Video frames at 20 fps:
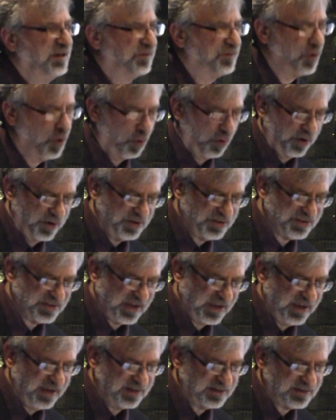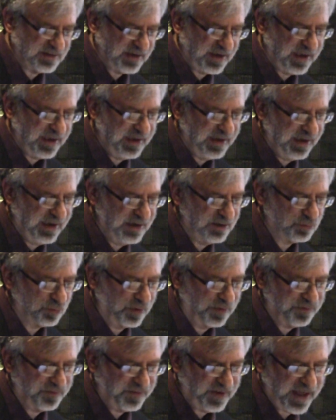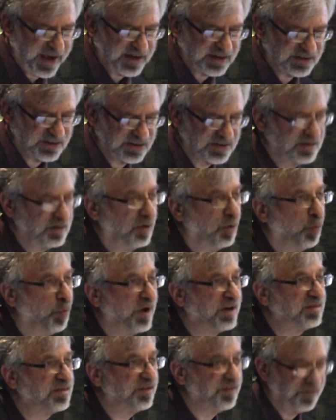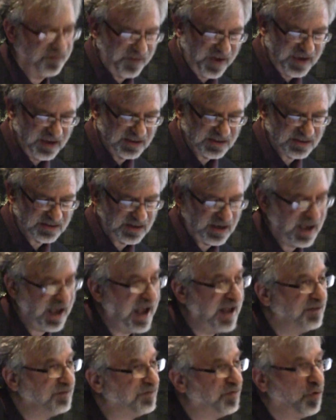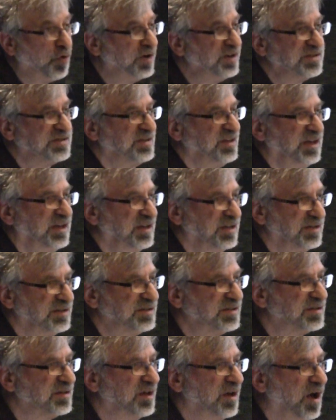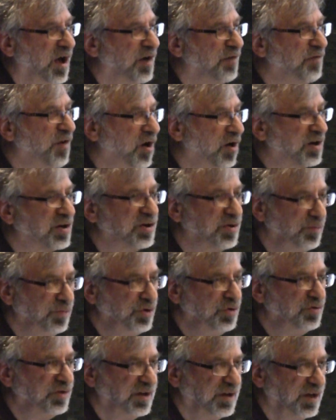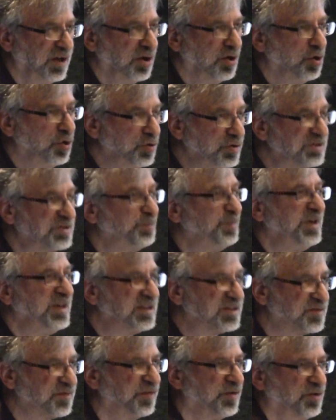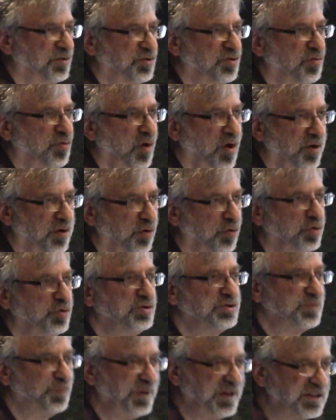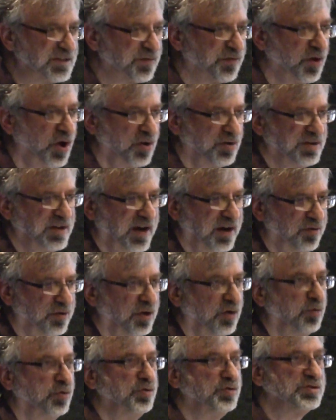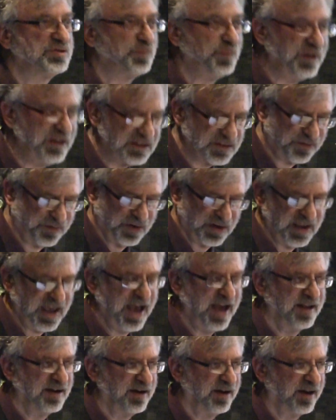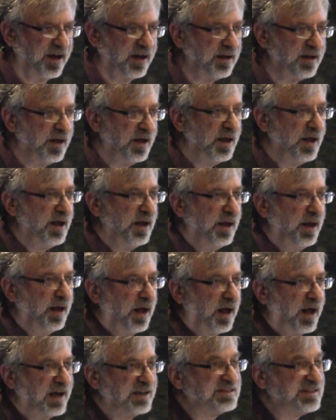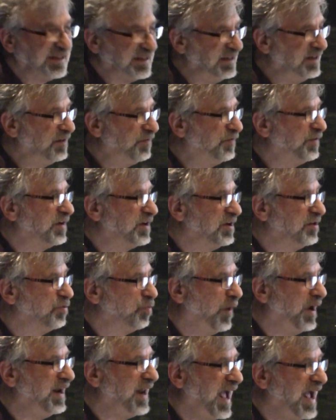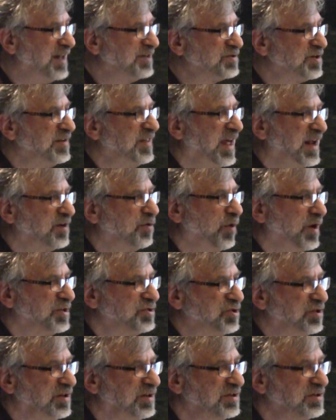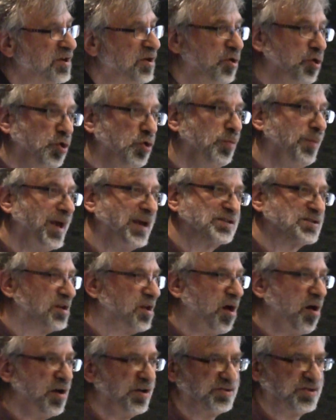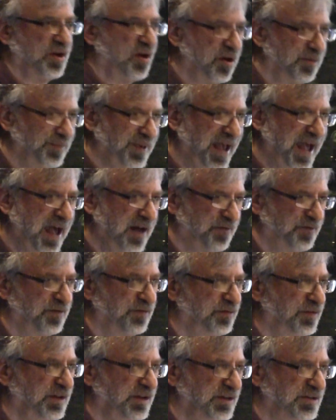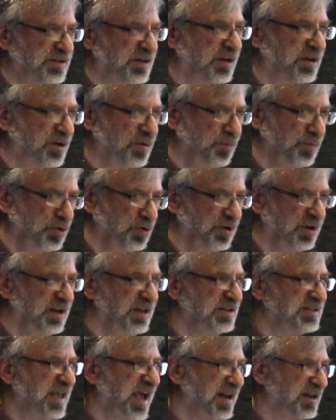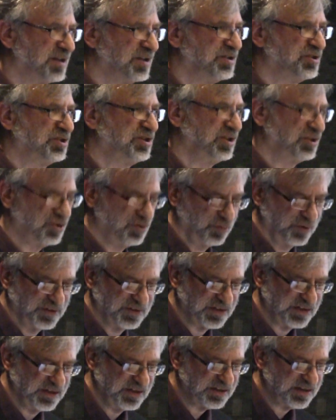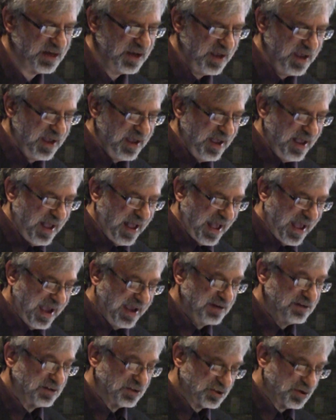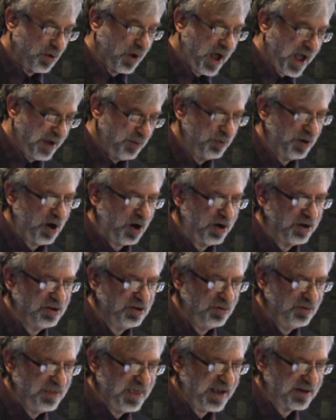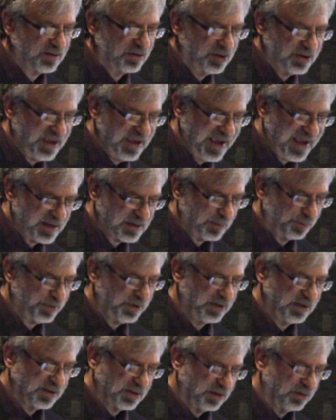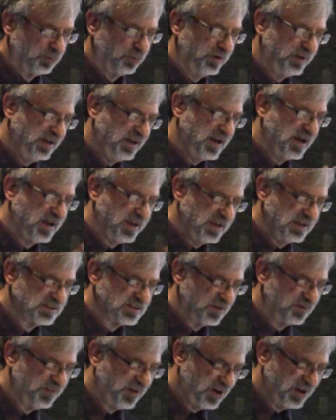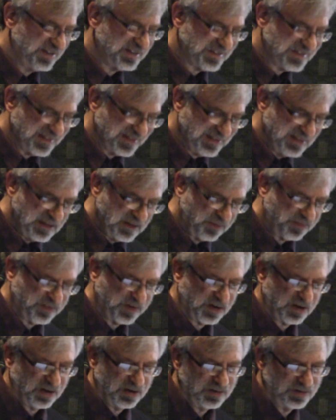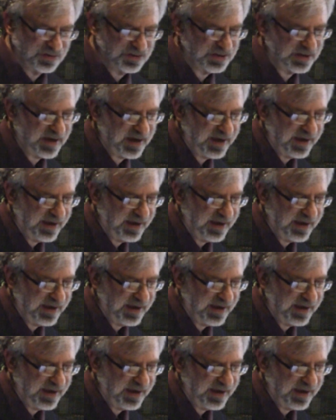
of course, it reflects what the face and voice is of our community. Who speaks for Toronto? Who speaks for Ontario? Who speaks for Canada? A significant way to answer that question is who makes laws on behalf of these communities and constituencies. And so I would argue that looking at the political arena is a very significant